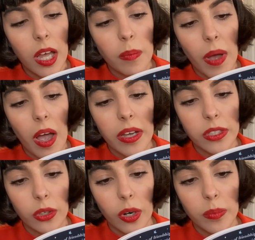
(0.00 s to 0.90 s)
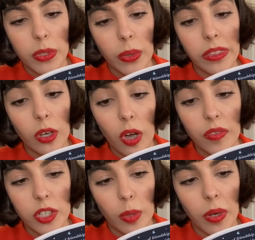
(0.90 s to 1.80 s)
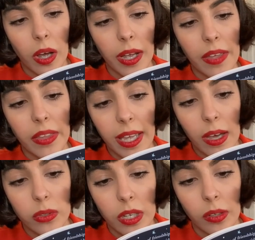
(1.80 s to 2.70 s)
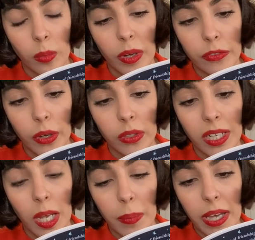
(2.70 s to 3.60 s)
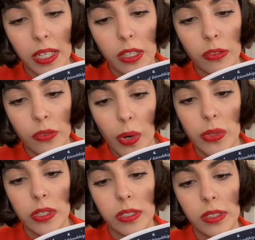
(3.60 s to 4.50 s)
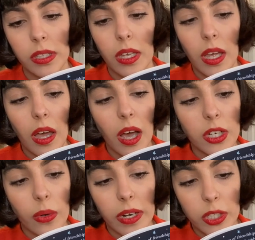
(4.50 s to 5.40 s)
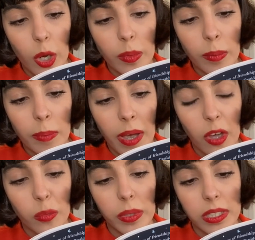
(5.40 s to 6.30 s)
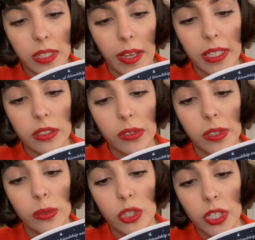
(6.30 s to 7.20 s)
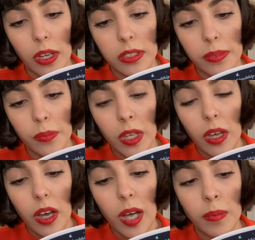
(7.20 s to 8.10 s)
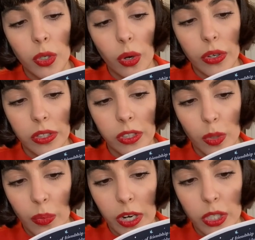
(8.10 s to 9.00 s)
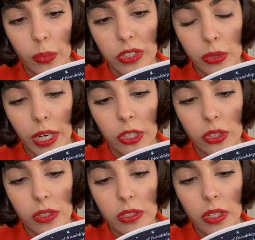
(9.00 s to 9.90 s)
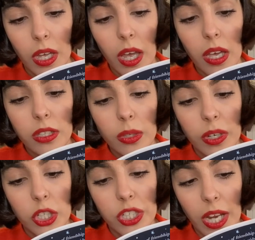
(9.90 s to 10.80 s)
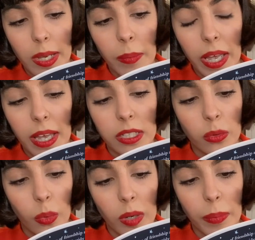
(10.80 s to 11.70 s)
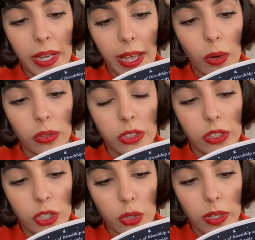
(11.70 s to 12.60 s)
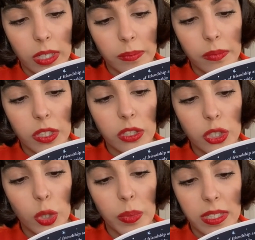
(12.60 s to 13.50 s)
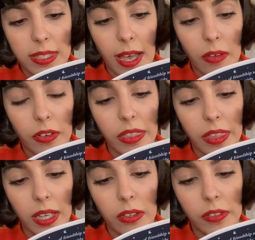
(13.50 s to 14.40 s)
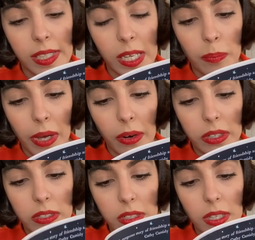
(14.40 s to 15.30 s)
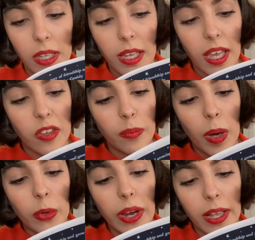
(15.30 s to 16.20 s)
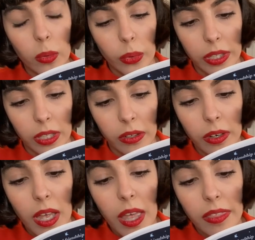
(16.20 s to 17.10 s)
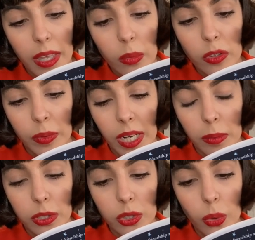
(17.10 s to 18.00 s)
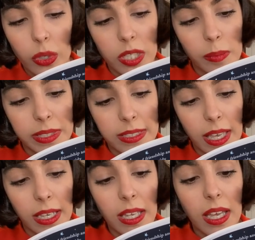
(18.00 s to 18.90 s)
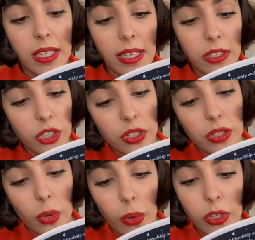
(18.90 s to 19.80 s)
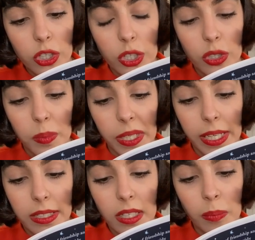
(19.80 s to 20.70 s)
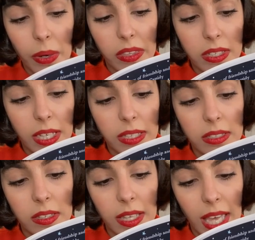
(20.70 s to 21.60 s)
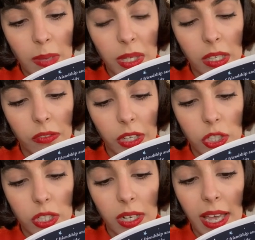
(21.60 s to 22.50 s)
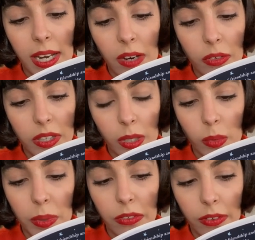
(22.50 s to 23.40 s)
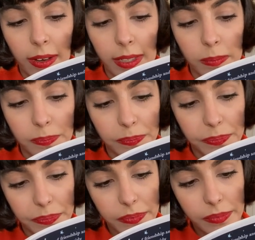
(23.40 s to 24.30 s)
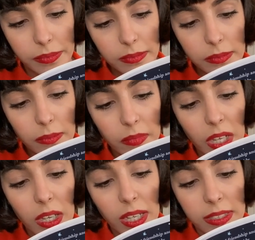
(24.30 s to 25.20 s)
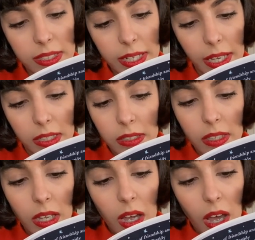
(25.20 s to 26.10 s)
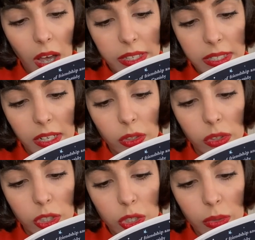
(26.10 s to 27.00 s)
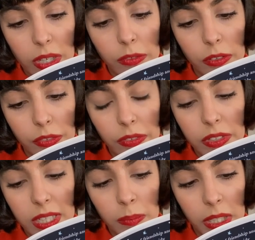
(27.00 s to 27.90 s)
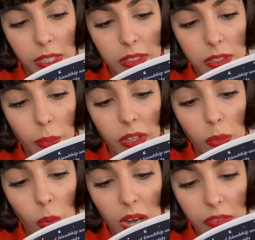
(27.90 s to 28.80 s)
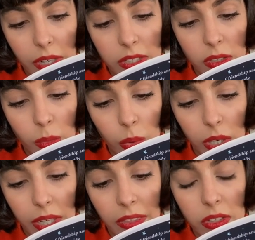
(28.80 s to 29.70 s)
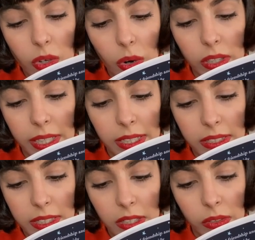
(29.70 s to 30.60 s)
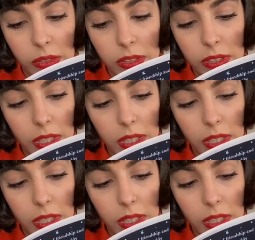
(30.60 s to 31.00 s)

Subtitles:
My eyes dart between the coffee shop guy and the countdown on my phone, and I panic, frozen. I try to open my mouth, but it's like it's glued shut. I'm not good under pressure with strangers, so I just shake my head and run back out onto the street. Stupid Saf, I think, feeling embarrassed. If Mum or Elle were here, they would have been able to talk to him and say, yes, just an orange juice, please, and tickets to the gaming convention, and everything would be fine. Instead, I stand on the street for 15 minutes where the Wi-Fi doesn't work and there's hardly any signal.